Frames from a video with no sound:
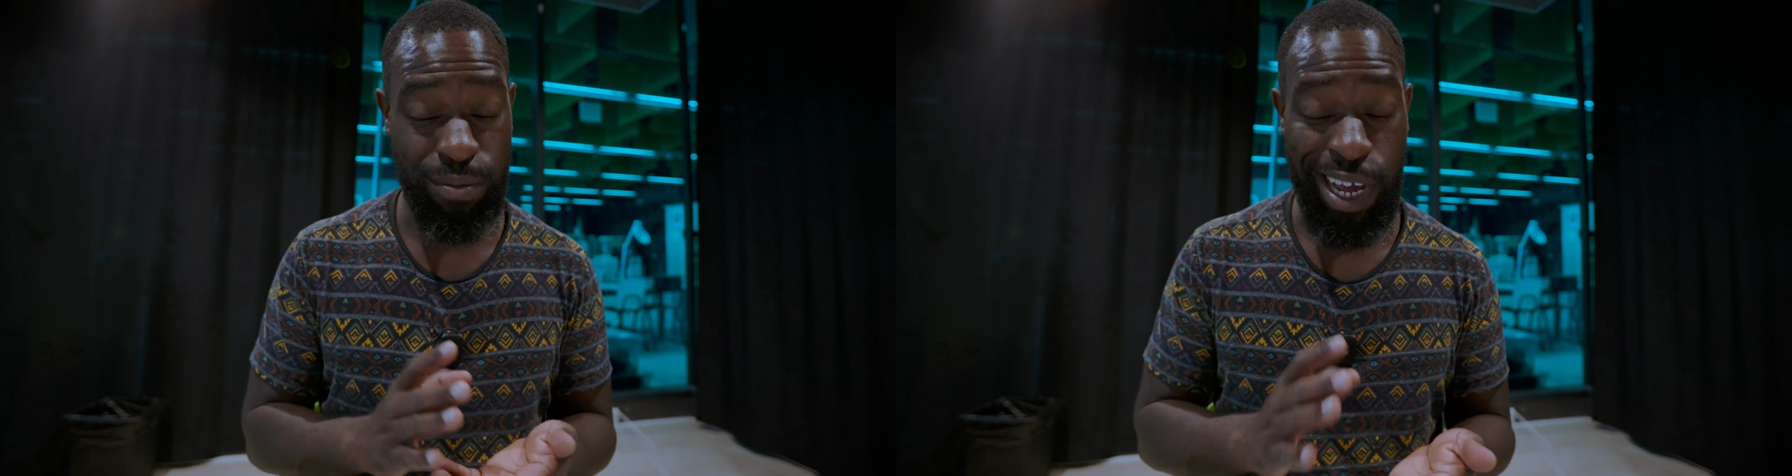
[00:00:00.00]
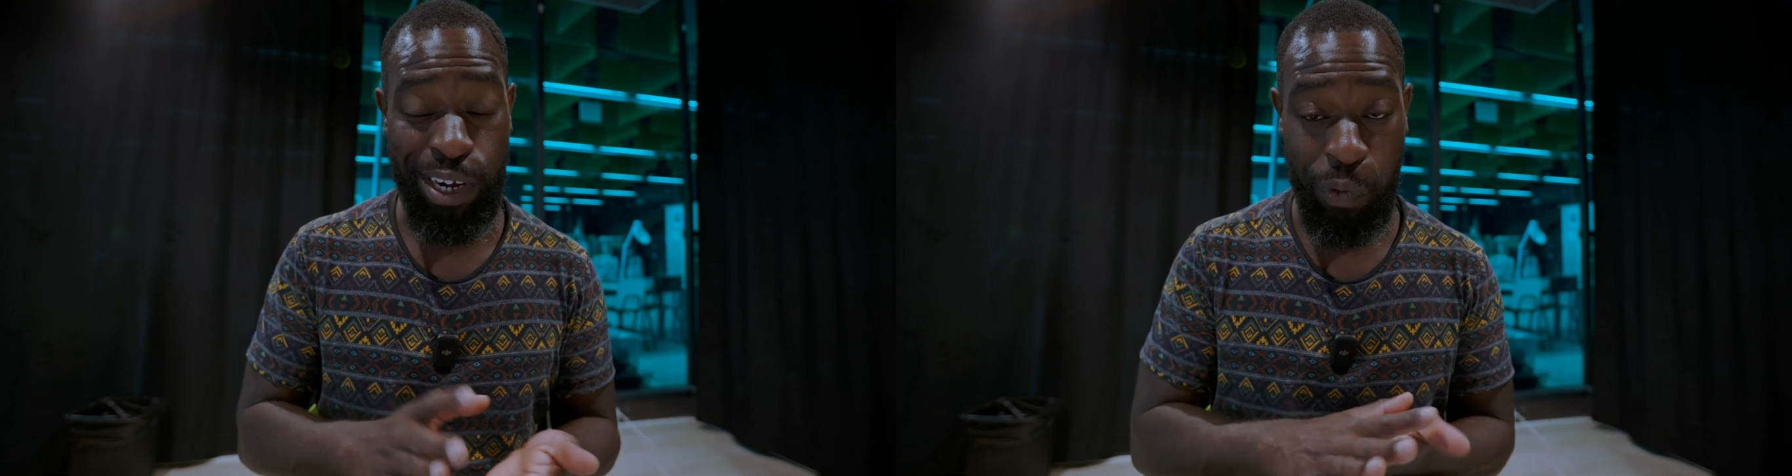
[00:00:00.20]

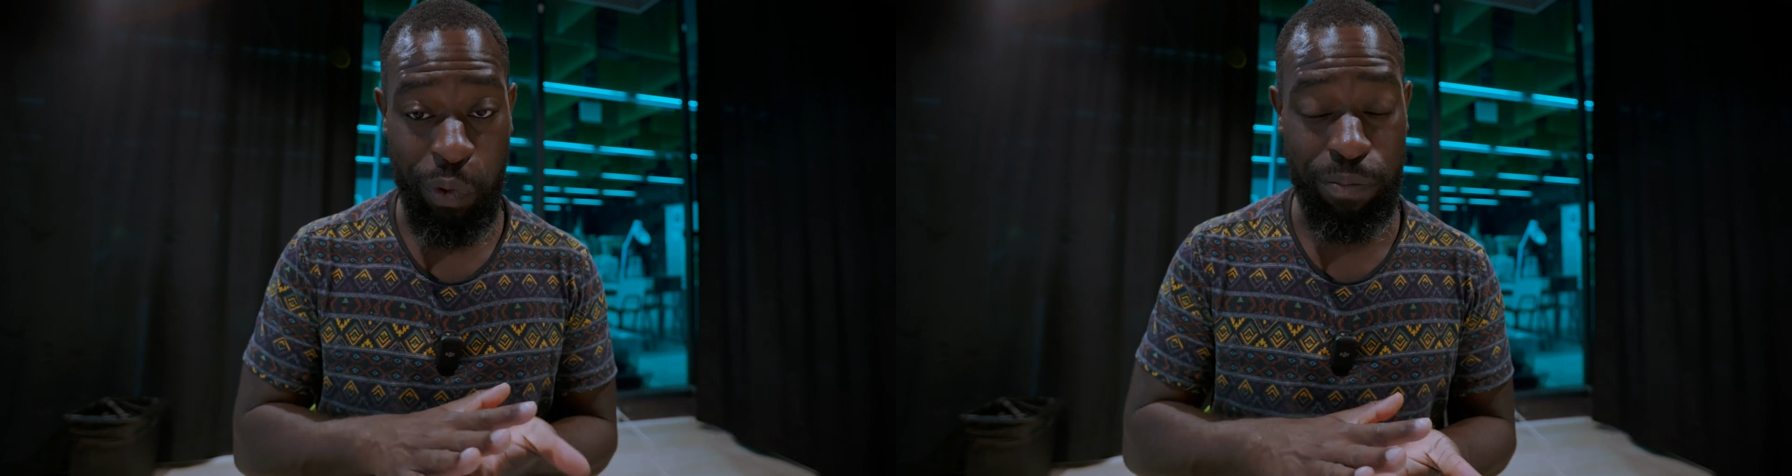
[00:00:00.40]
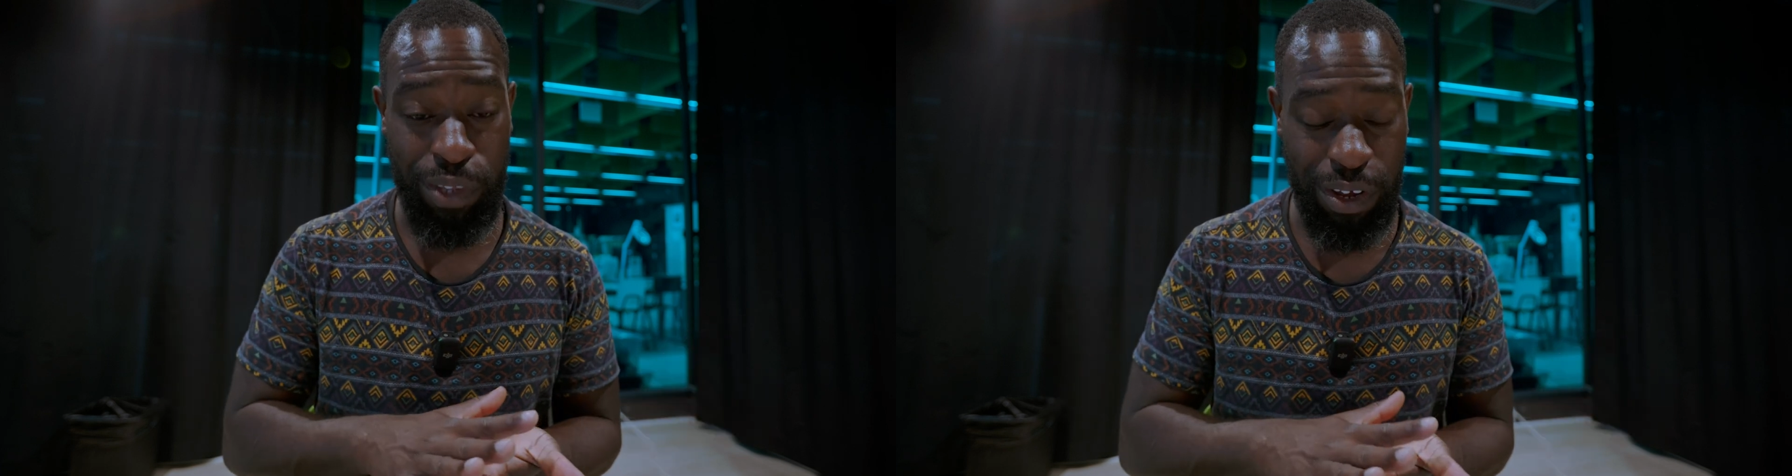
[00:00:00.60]
I know
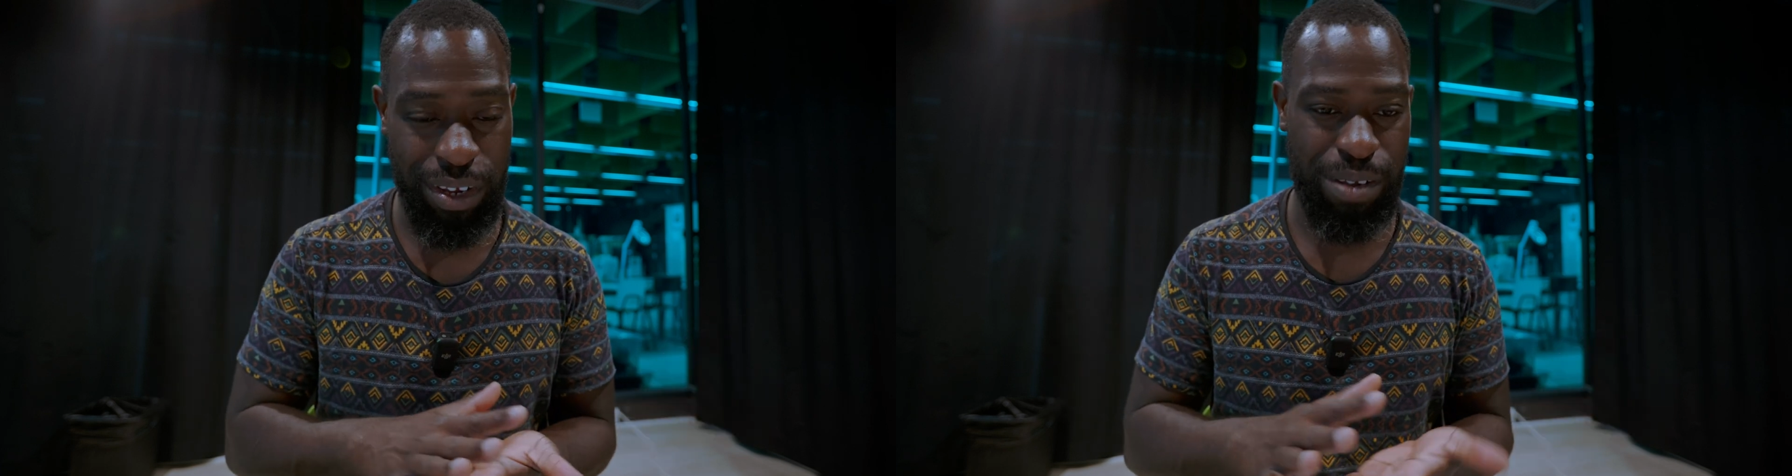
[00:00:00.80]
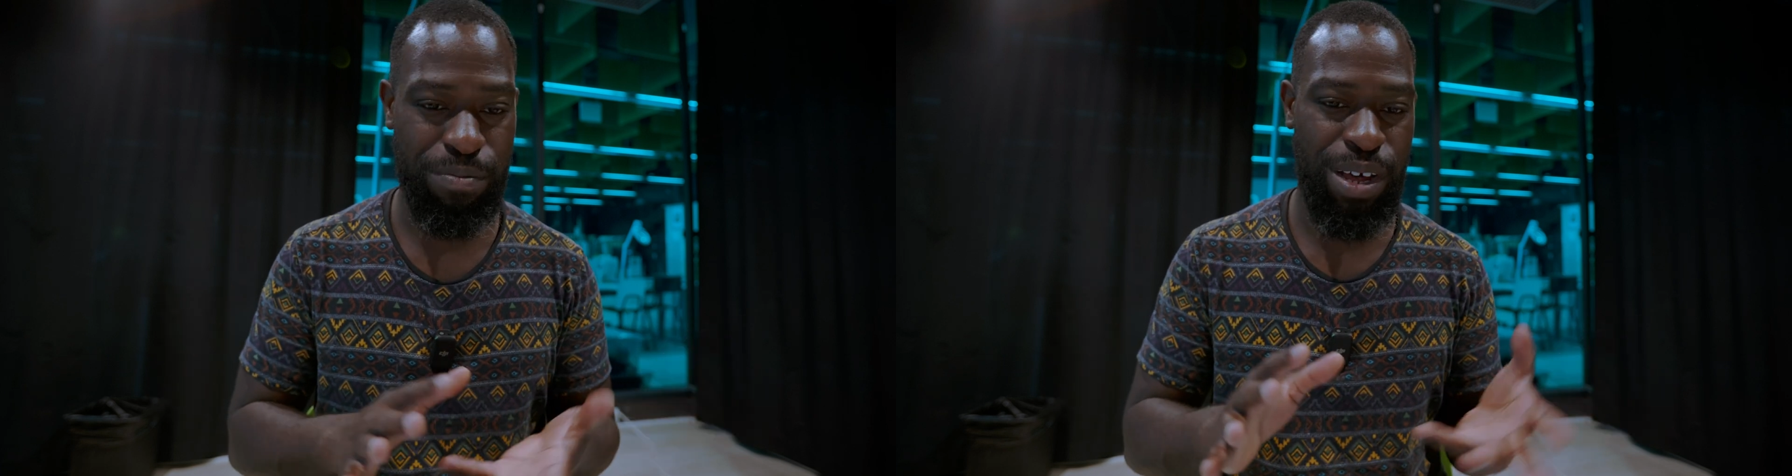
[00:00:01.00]
what I'm
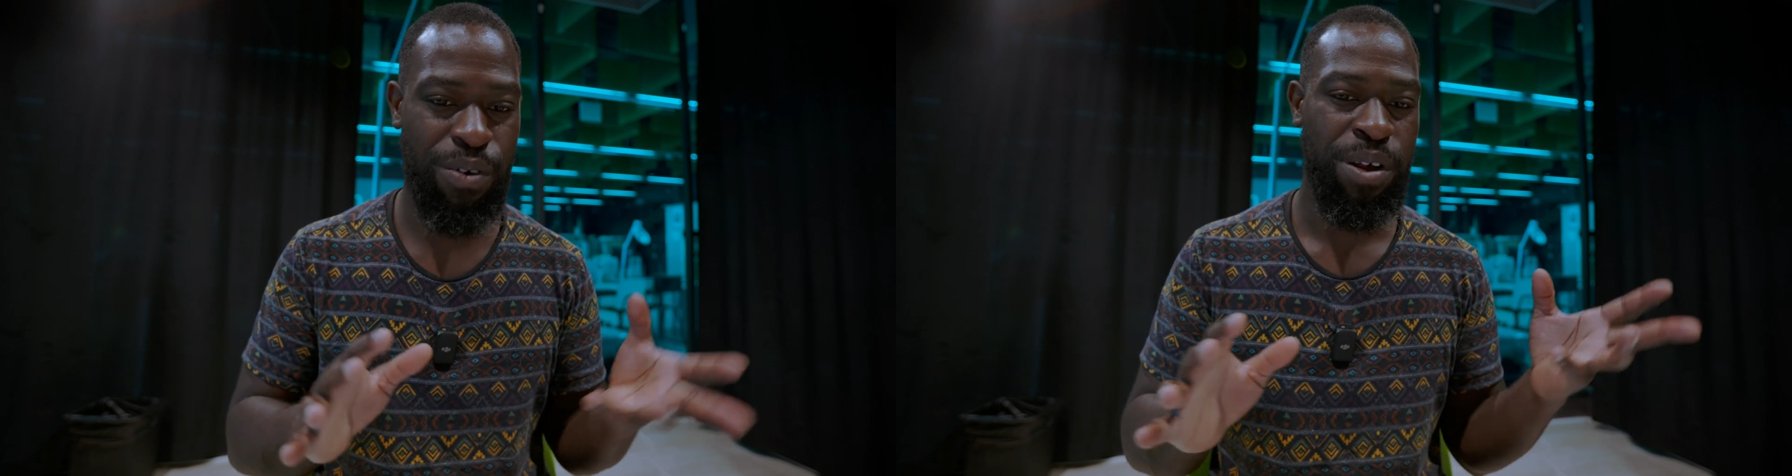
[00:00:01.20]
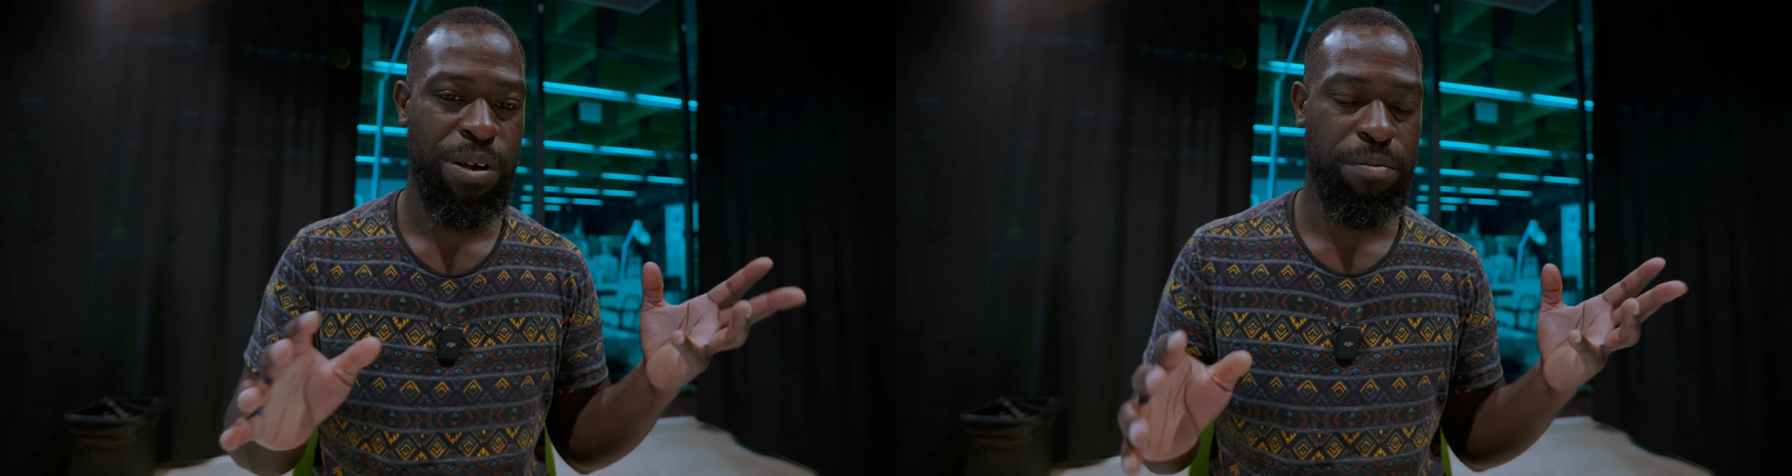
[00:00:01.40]
talking about,